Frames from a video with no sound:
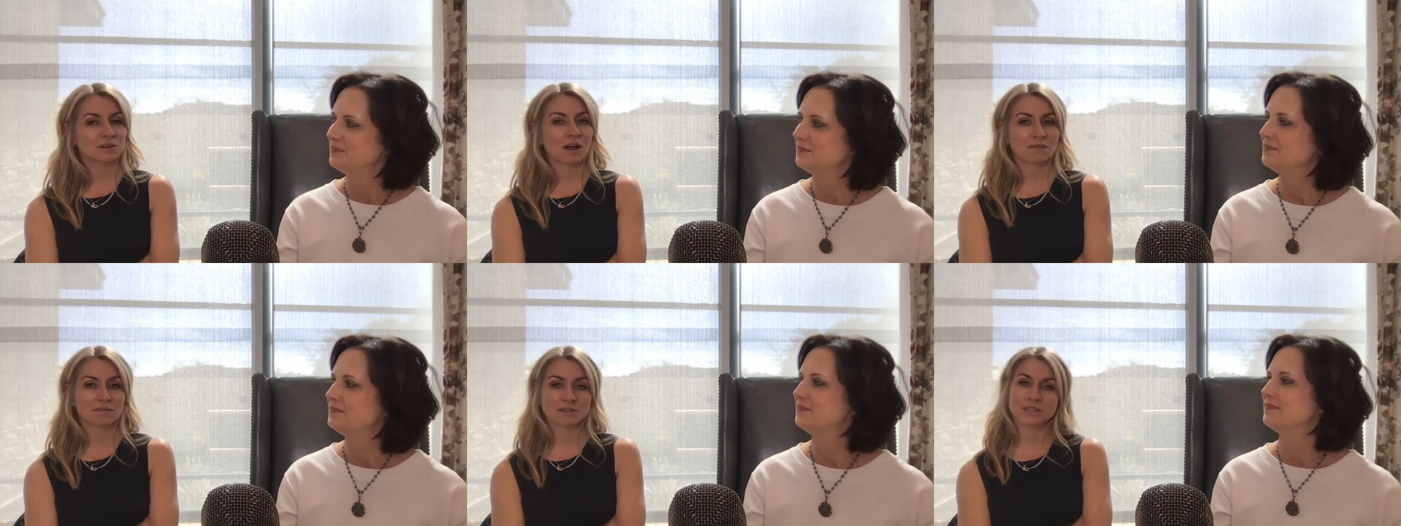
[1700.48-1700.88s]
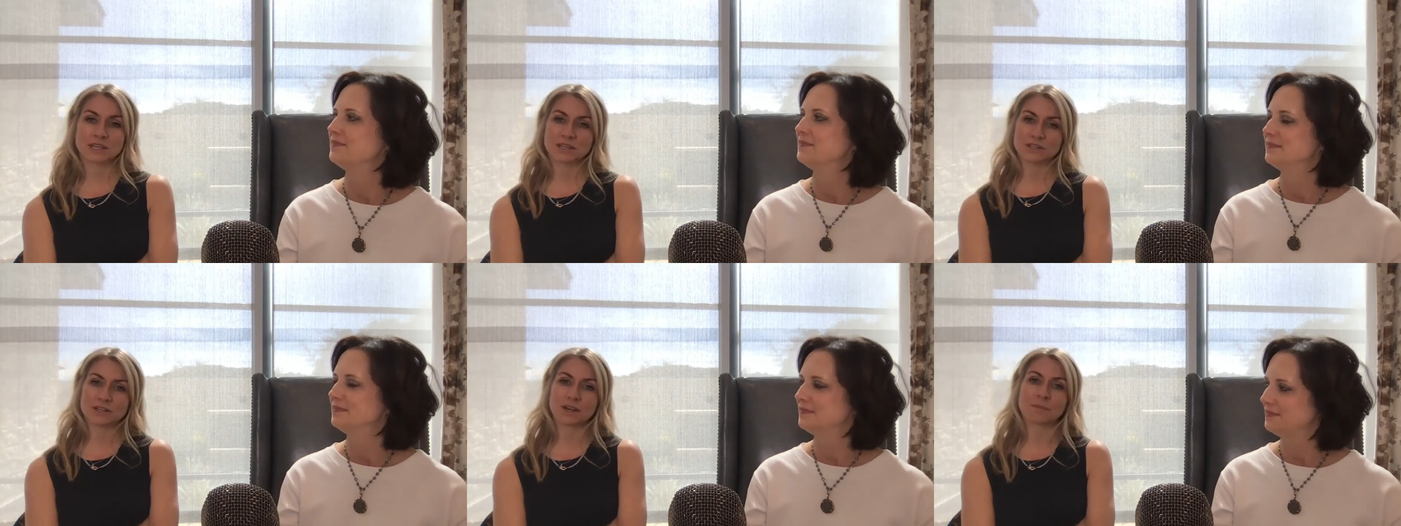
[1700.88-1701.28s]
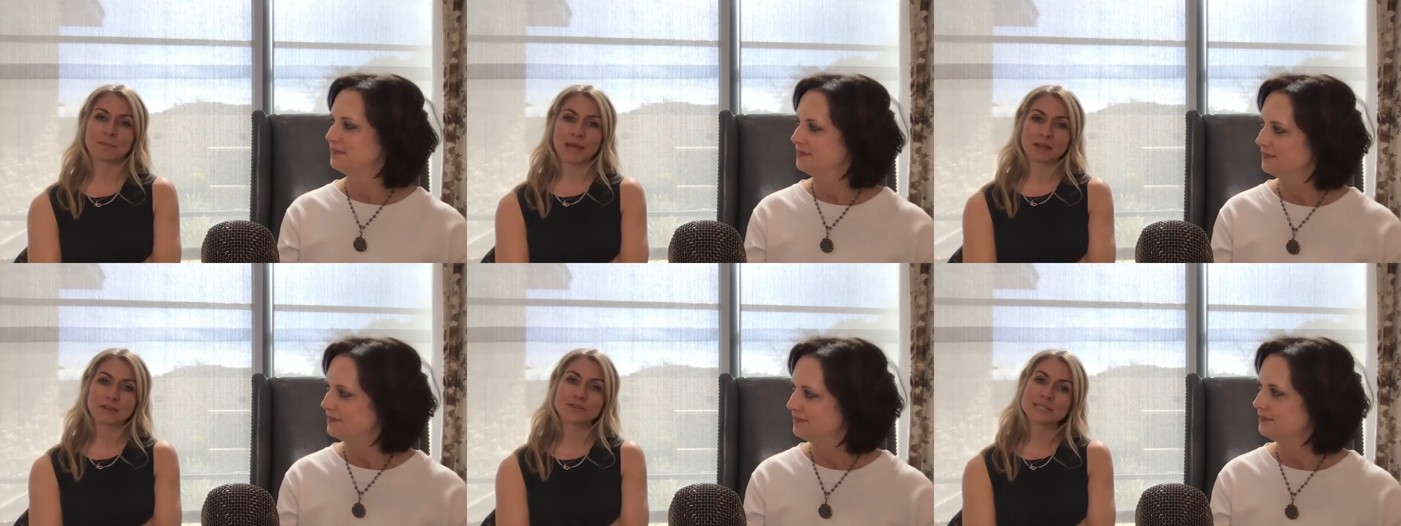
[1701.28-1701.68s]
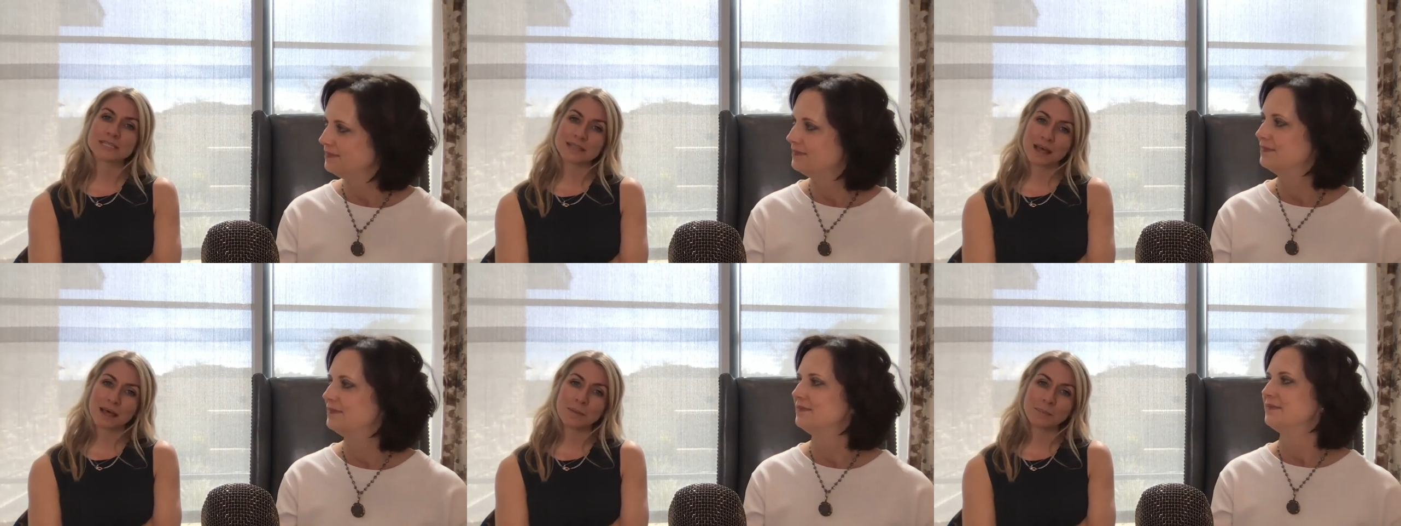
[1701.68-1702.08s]
Speaker 1: conversation on boundaries
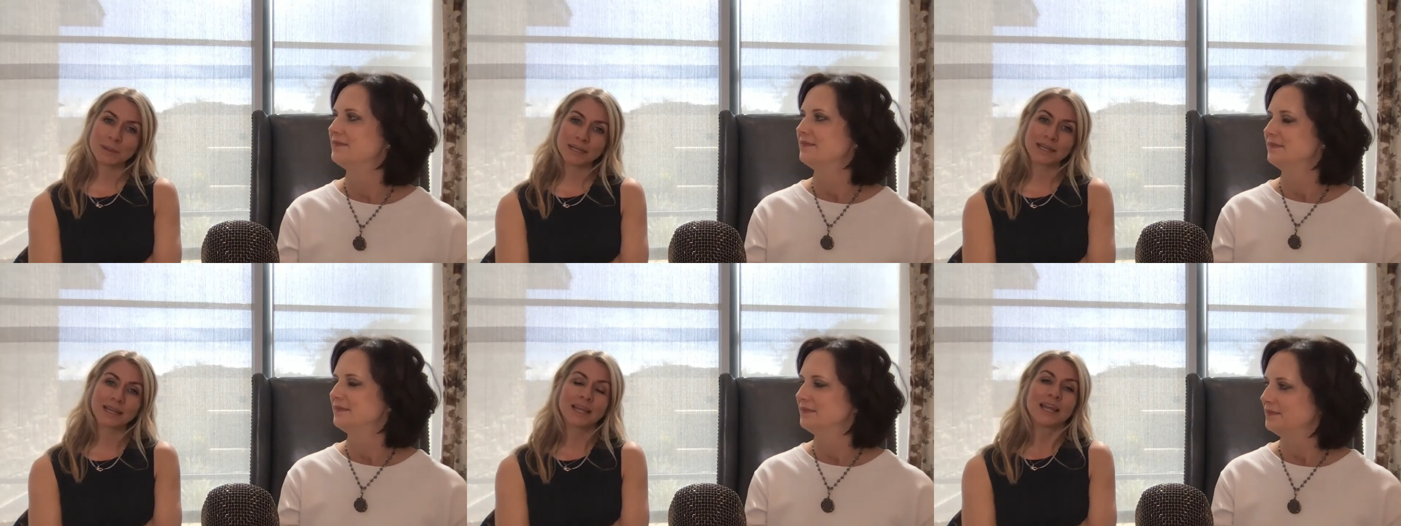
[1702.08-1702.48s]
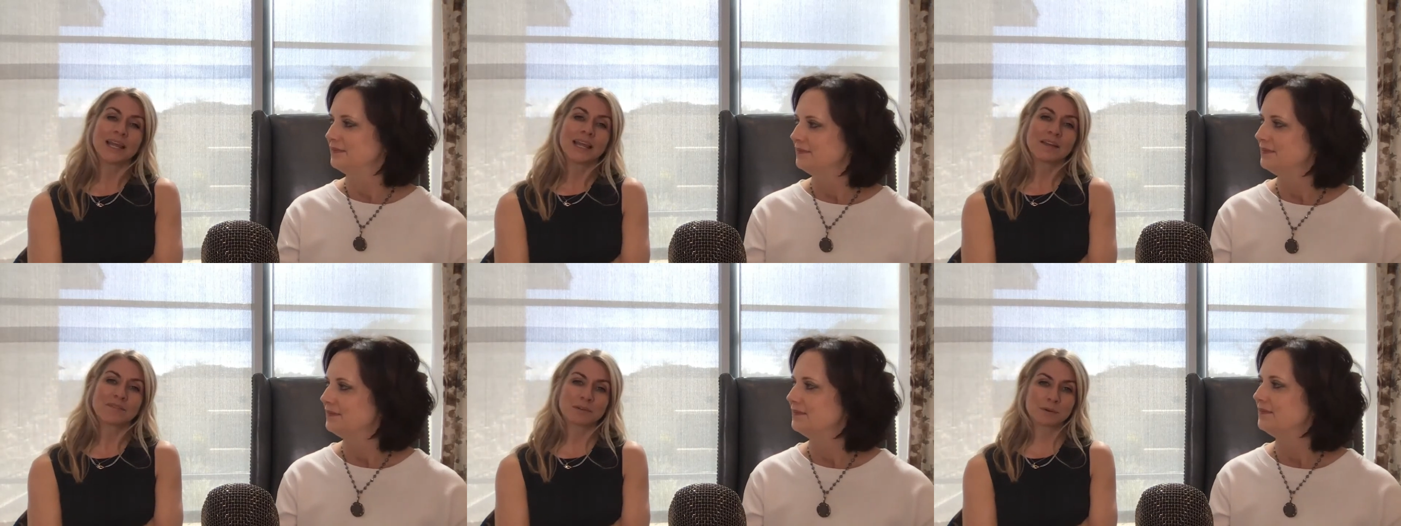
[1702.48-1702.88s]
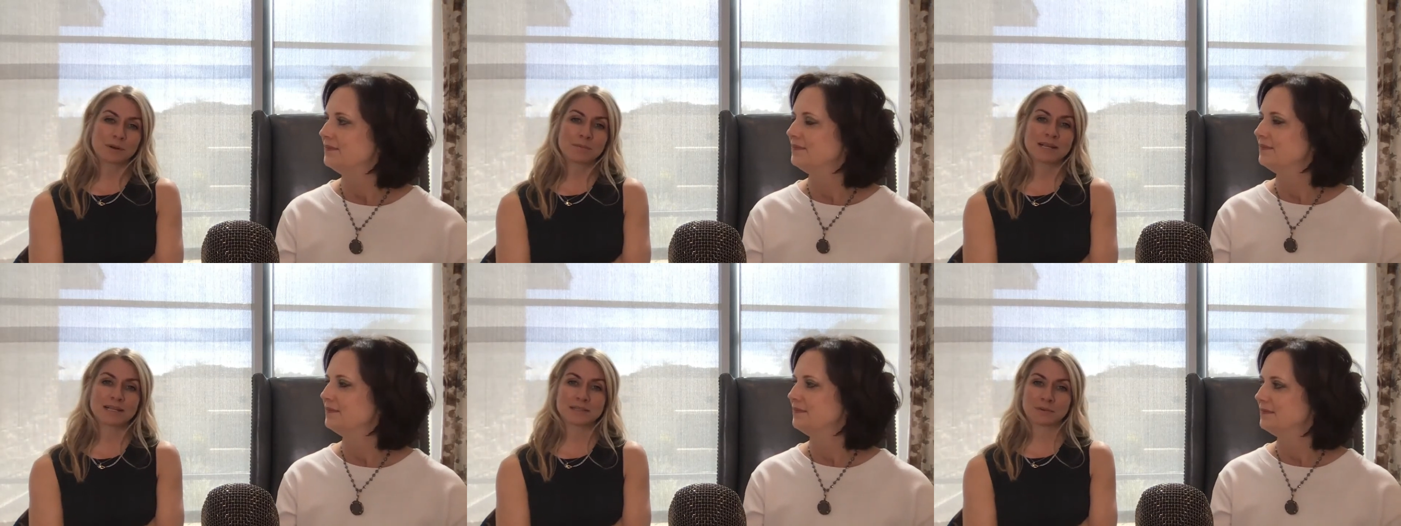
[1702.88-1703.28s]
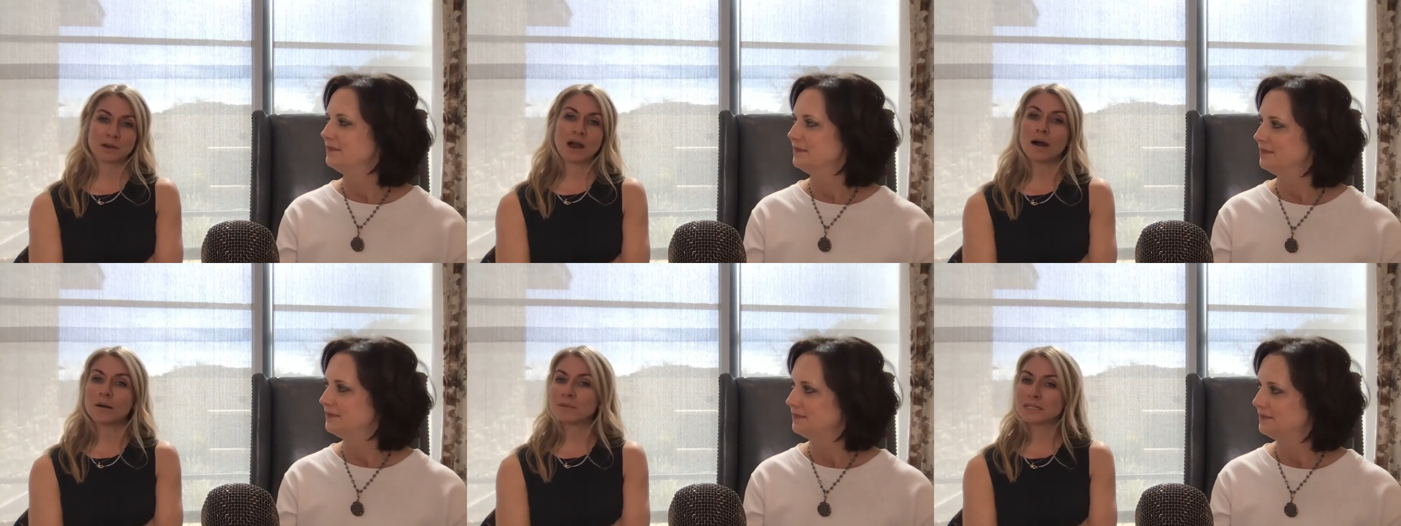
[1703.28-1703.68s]
up. And if you want to make some
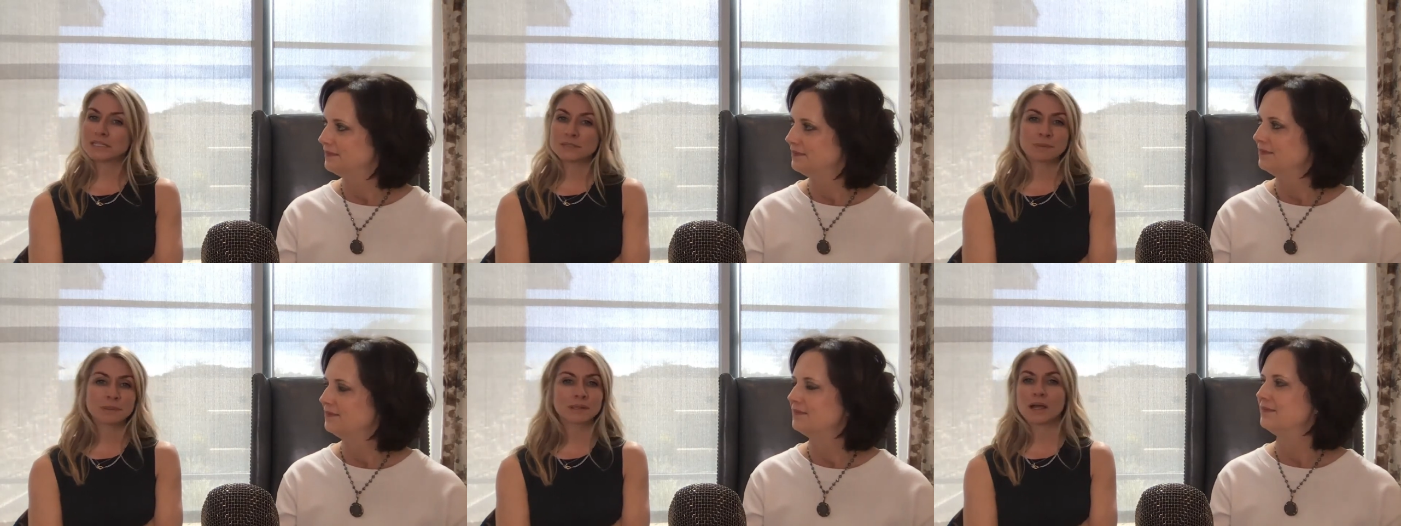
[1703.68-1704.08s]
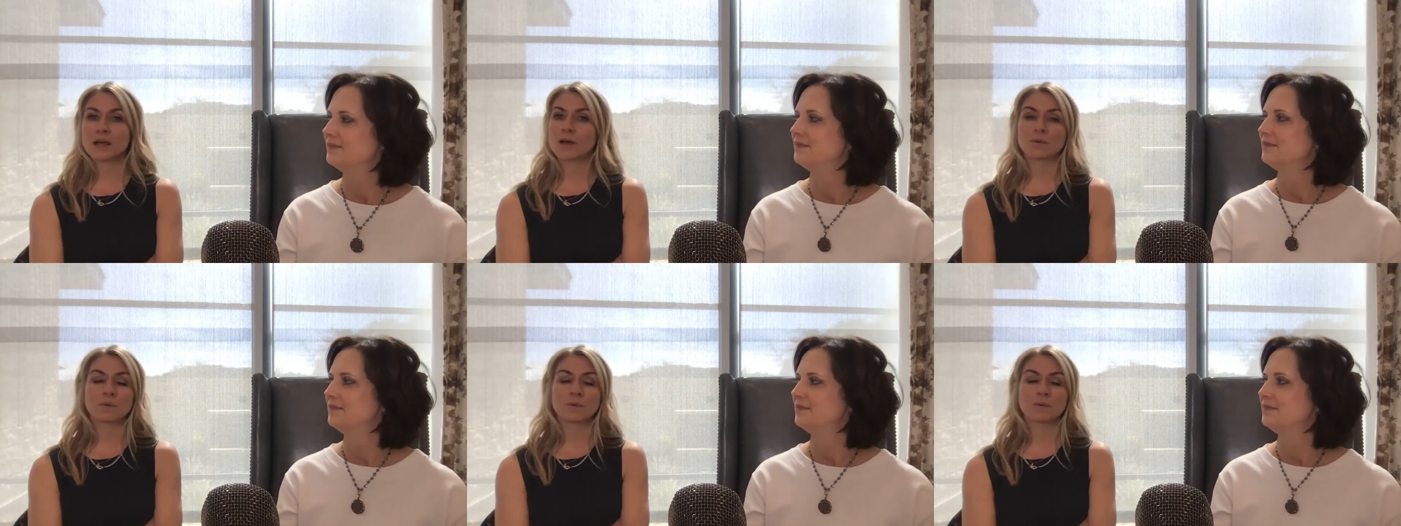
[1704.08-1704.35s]
comments below,